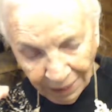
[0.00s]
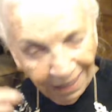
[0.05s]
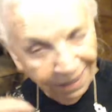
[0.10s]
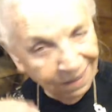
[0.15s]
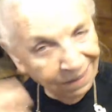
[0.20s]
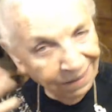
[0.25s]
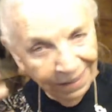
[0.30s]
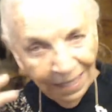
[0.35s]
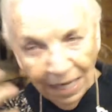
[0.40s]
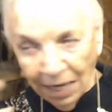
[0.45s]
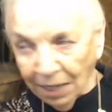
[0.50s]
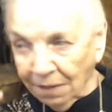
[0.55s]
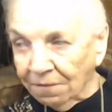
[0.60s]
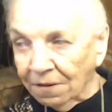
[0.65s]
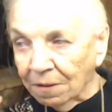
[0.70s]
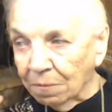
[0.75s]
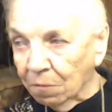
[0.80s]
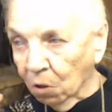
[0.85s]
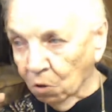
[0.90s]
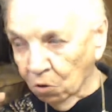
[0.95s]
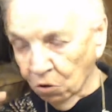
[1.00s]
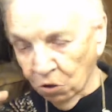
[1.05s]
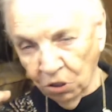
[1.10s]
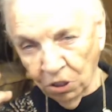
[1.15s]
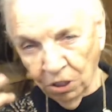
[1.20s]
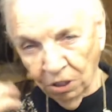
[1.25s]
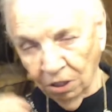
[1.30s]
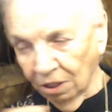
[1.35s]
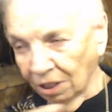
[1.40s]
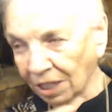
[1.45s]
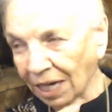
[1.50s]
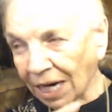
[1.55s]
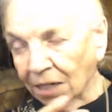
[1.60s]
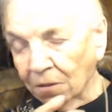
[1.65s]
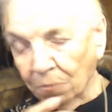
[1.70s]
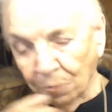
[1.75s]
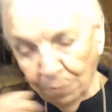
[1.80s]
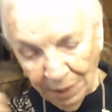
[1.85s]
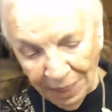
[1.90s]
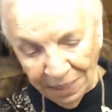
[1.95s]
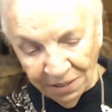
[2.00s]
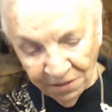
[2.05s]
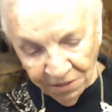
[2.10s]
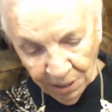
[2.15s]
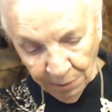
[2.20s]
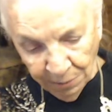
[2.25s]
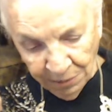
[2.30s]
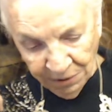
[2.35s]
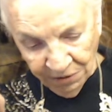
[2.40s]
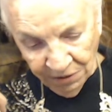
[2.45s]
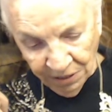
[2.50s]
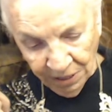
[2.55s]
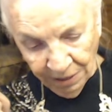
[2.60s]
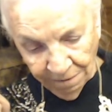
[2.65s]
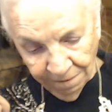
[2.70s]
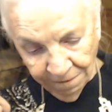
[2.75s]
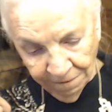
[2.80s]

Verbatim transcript: A lot of emotion, a lot of pent up stuff.